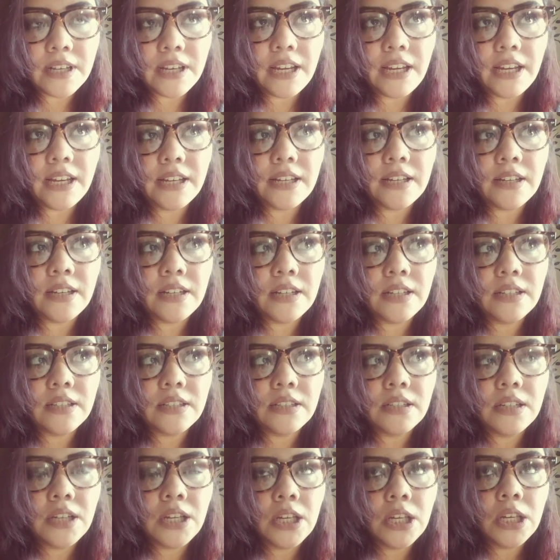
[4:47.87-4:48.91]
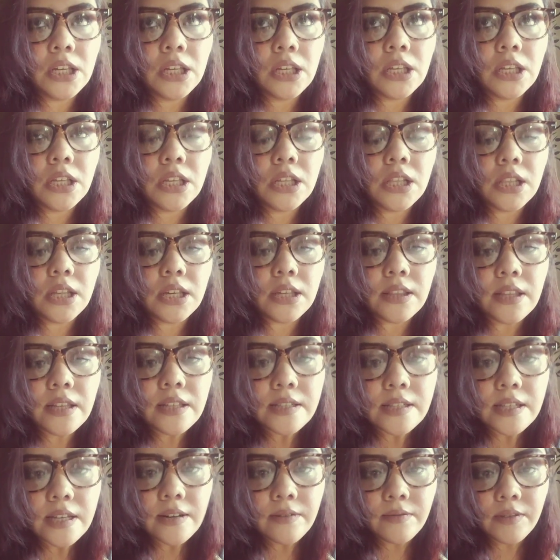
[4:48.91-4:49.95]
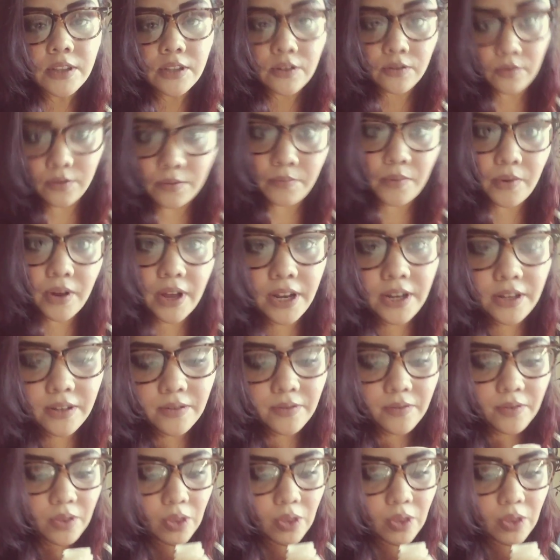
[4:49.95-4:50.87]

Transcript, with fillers: like like the inside of a loaf of bread.